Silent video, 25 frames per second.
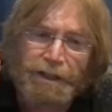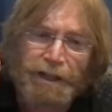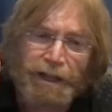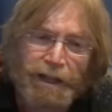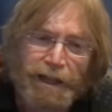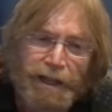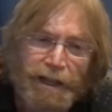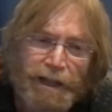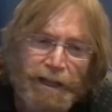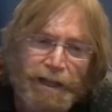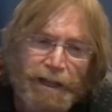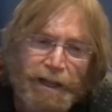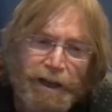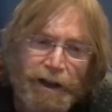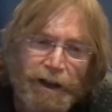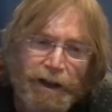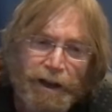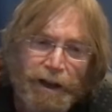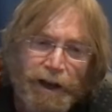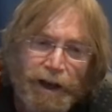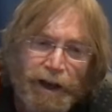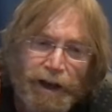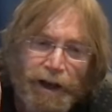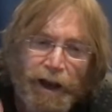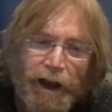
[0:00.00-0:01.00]
a,
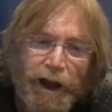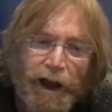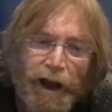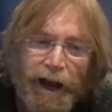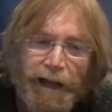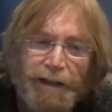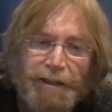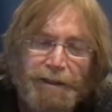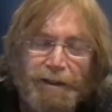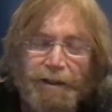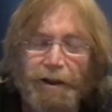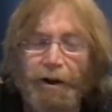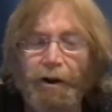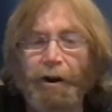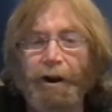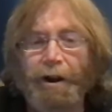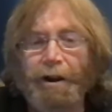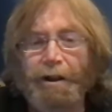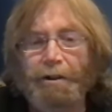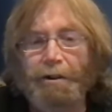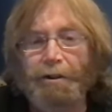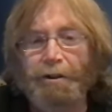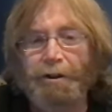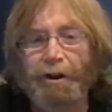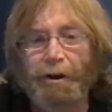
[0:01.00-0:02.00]
a hot
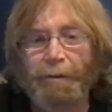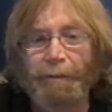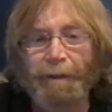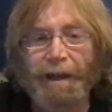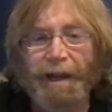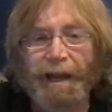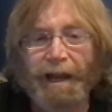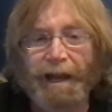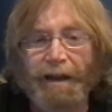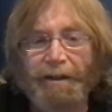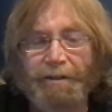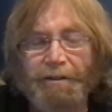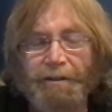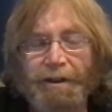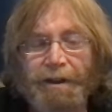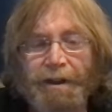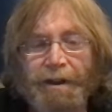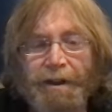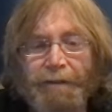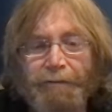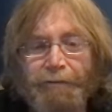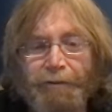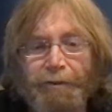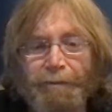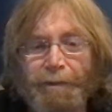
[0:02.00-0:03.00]
article coming out
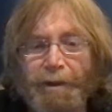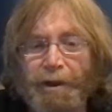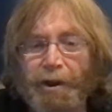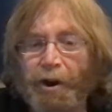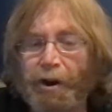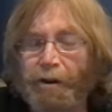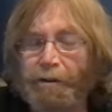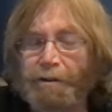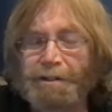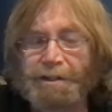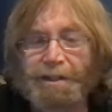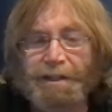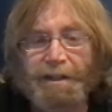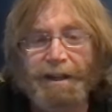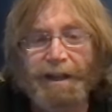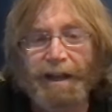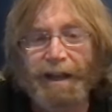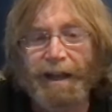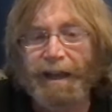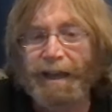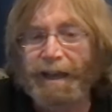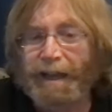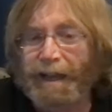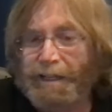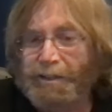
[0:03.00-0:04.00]
from the
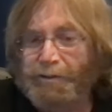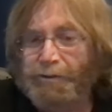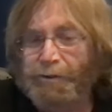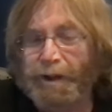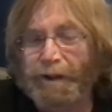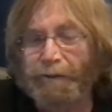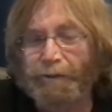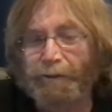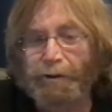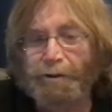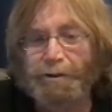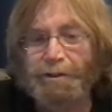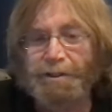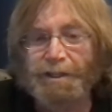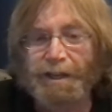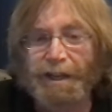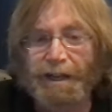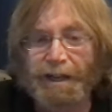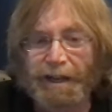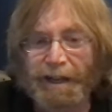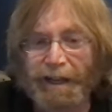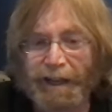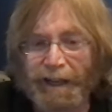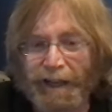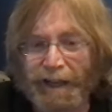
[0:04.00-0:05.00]
RSNA. That's what I've heard
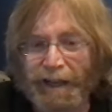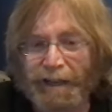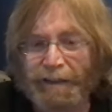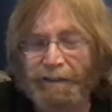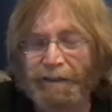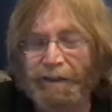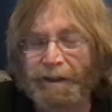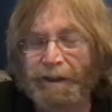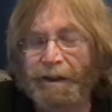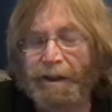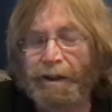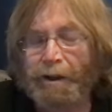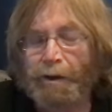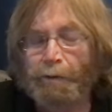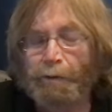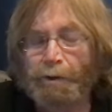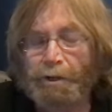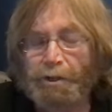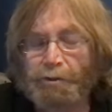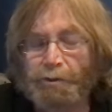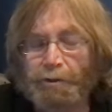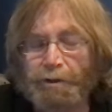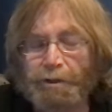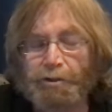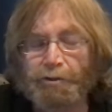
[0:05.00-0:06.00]
secondhand
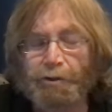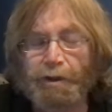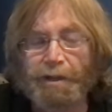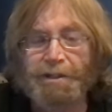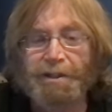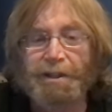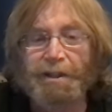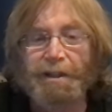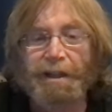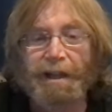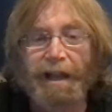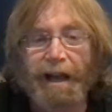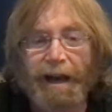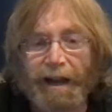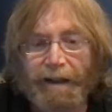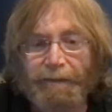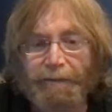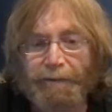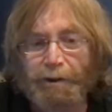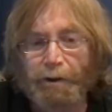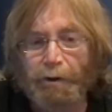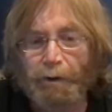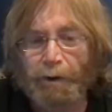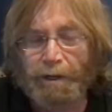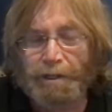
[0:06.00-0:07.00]
which will address a lot of
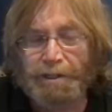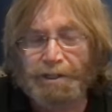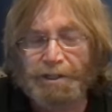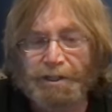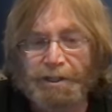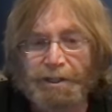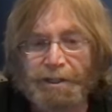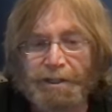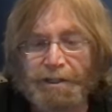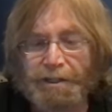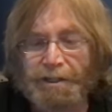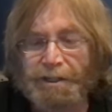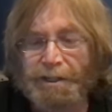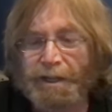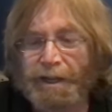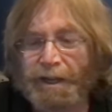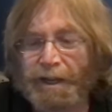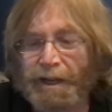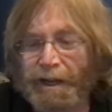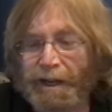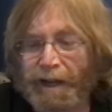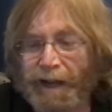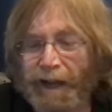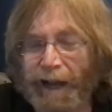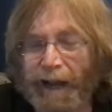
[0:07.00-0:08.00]
the questions.
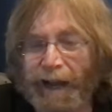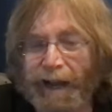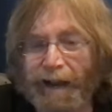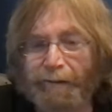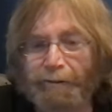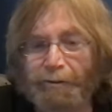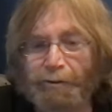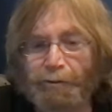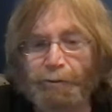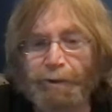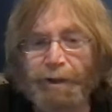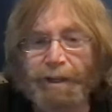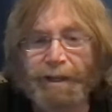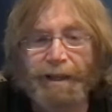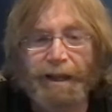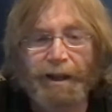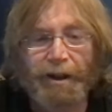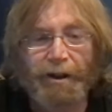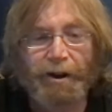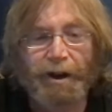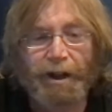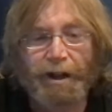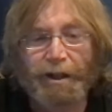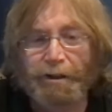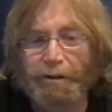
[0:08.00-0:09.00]
And I would read that
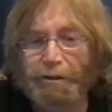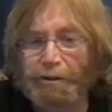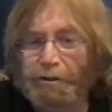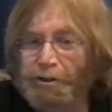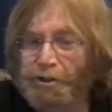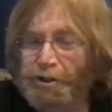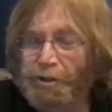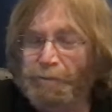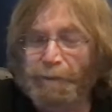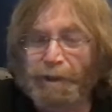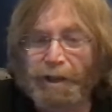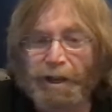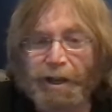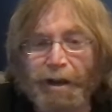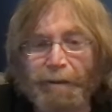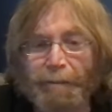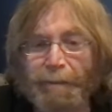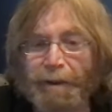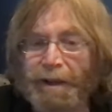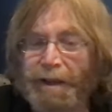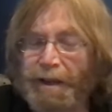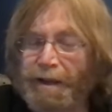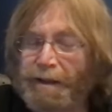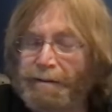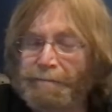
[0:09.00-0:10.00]
article. It should be
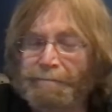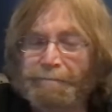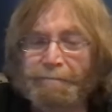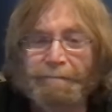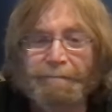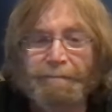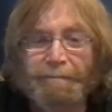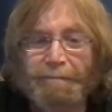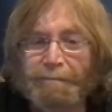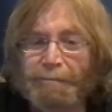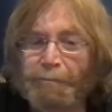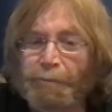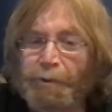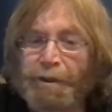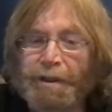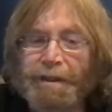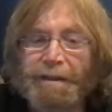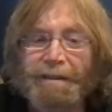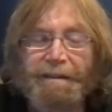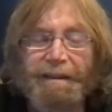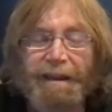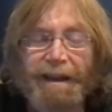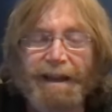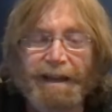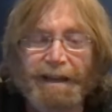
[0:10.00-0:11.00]
coming
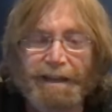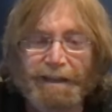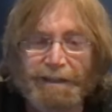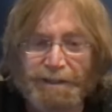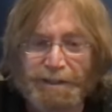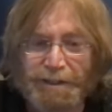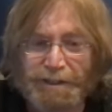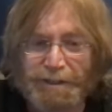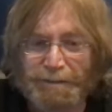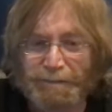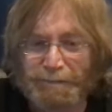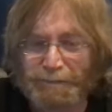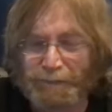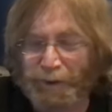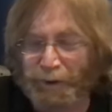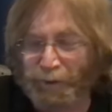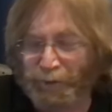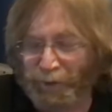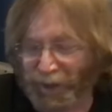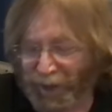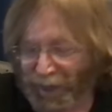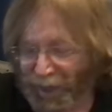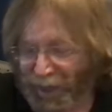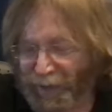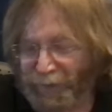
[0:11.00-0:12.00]
within days.
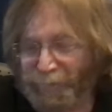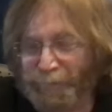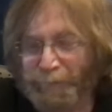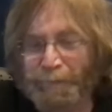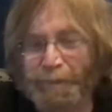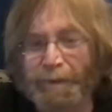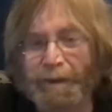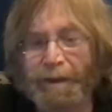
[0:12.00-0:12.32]
Okay.